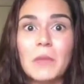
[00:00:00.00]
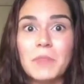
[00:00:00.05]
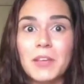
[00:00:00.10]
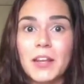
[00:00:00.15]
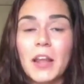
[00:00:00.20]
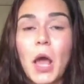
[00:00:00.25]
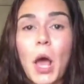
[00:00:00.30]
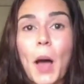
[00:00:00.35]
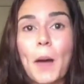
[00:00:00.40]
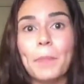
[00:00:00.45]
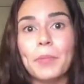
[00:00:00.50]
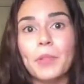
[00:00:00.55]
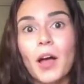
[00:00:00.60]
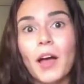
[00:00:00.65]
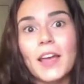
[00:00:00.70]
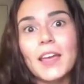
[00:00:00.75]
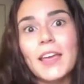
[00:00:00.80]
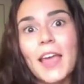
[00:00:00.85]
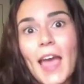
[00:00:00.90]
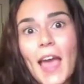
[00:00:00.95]
I mean
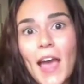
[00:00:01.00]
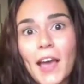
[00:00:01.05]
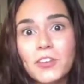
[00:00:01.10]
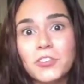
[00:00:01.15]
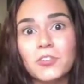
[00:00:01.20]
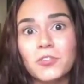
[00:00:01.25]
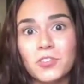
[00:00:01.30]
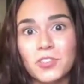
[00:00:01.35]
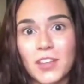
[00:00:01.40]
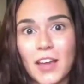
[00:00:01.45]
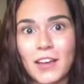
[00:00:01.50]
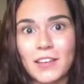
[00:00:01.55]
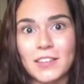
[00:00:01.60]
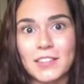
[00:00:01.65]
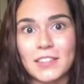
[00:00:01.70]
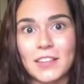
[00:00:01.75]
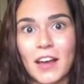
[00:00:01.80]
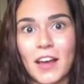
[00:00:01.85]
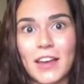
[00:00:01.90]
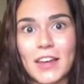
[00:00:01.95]
applying
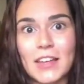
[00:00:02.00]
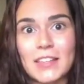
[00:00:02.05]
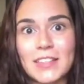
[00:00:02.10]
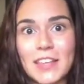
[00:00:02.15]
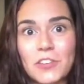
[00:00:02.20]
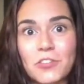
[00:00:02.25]
exercise science